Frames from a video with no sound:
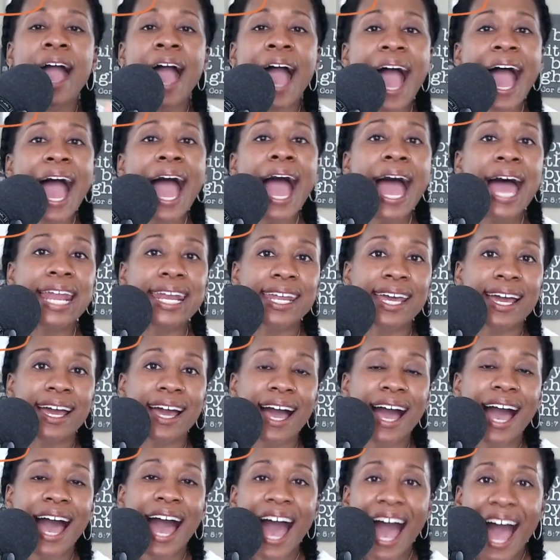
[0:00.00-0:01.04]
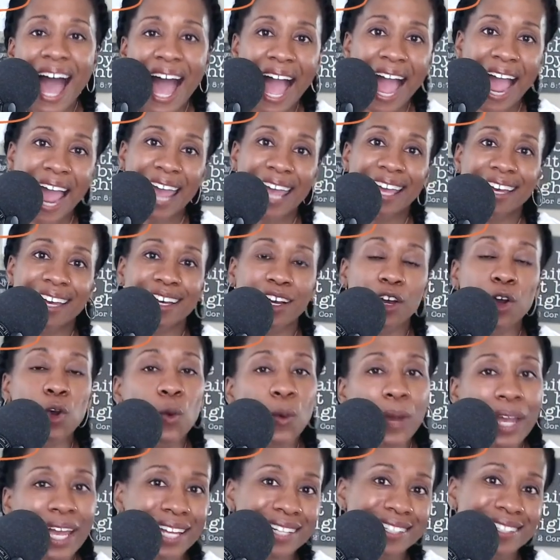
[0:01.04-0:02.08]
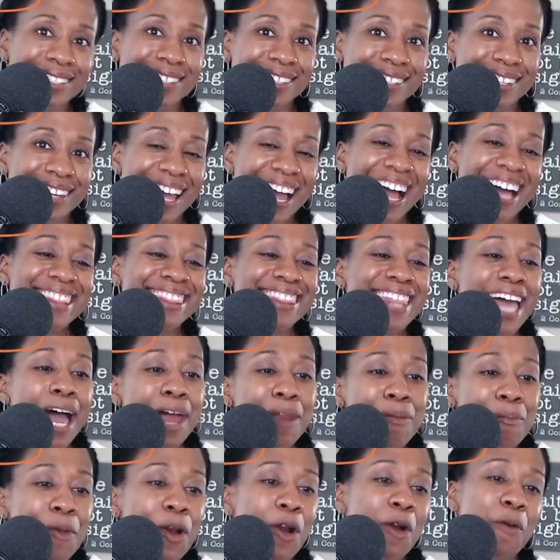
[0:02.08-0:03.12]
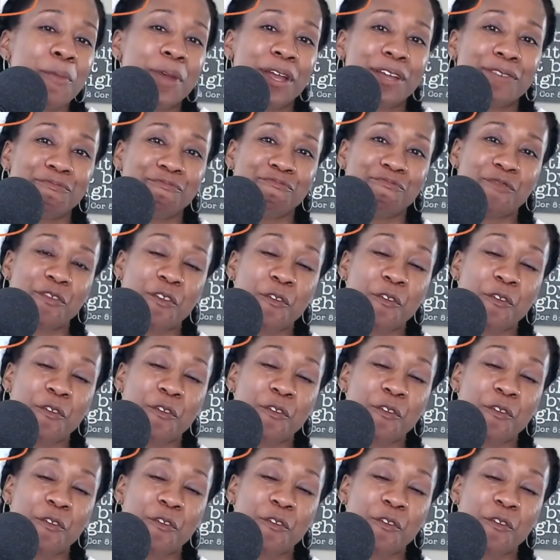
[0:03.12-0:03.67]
Had I quit at that moment